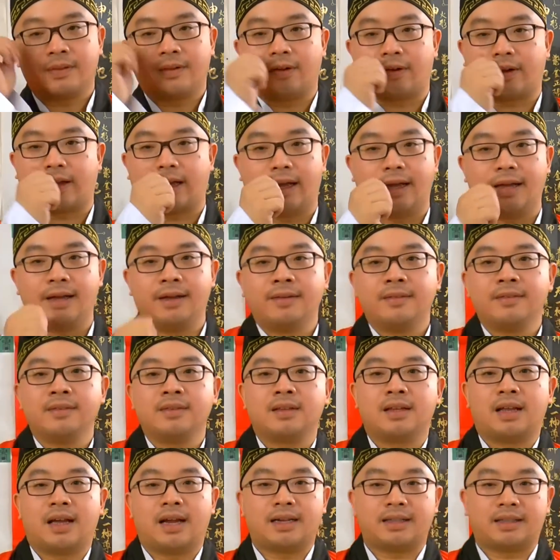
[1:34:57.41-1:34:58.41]
Okay?
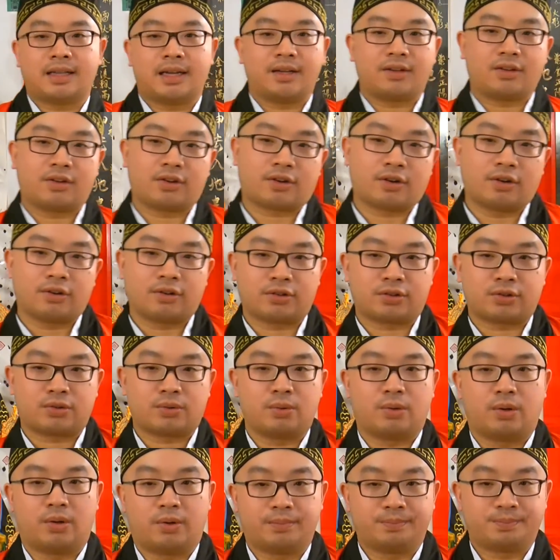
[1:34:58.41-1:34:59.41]
And then you go to
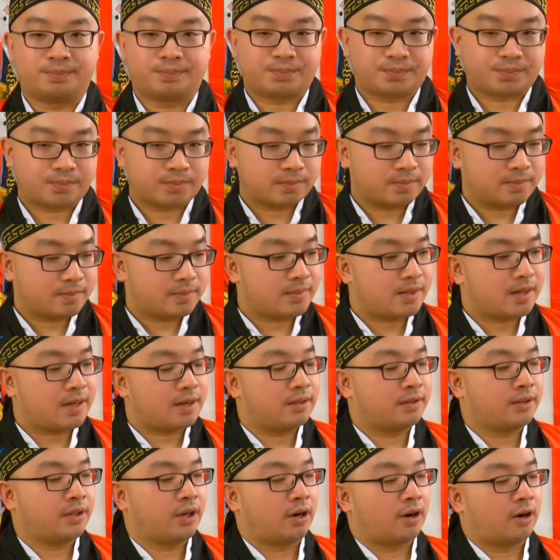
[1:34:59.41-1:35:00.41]
school.
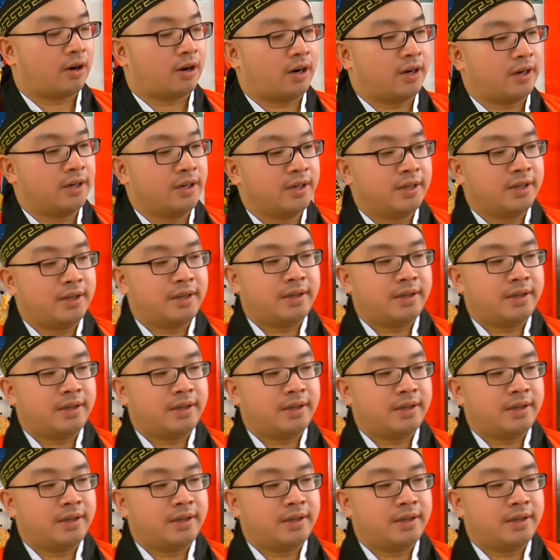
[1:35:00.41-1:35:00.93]
There are